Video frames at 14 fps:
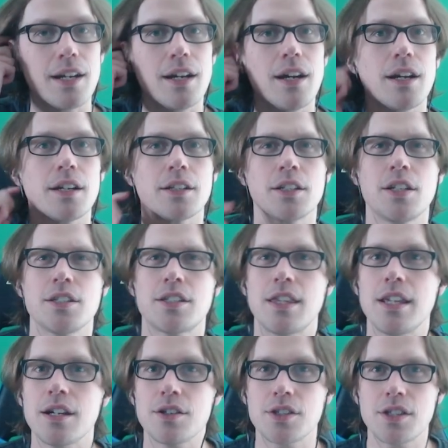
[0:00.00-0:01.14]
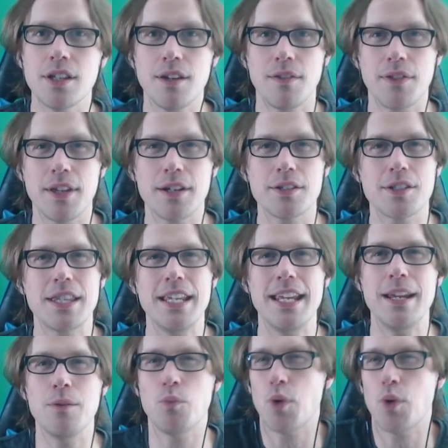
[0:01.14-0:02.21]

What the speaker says: Because there's the what